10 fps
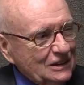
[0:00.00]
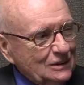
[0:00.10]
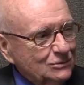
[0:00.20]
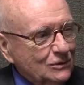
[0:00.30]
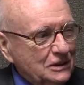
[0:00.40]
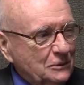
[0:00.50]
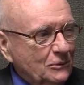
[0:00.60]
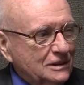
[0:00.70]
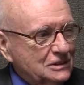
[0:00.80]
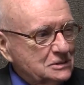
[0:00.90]
of what it
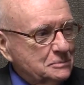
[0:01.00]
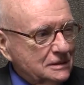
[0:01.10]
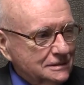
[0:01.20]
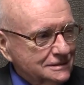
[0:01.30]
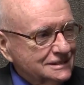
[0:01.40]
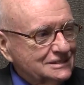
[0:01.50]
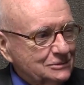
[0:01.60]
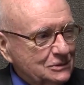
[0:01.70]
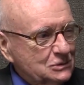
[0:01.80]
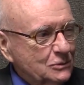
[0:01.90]
was, but it
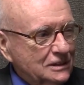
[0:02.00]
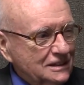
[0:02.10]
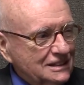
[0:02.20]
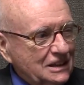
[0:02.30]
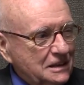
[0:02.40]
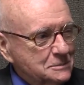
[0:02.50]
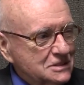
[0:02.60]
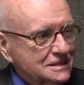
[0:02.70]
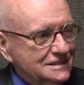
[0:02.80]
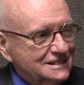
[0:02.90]
was one of the
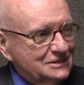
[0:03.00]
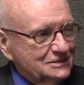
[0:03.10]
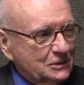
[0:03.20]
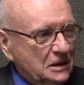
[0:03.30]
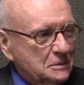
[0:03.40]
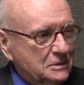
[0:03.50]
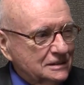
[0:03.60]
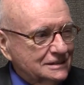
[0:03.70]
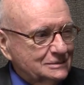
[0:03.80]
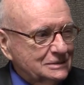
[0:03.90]
names that didn't ring a
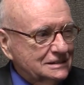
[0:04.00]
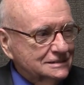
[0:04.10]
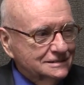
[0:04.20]
bell. But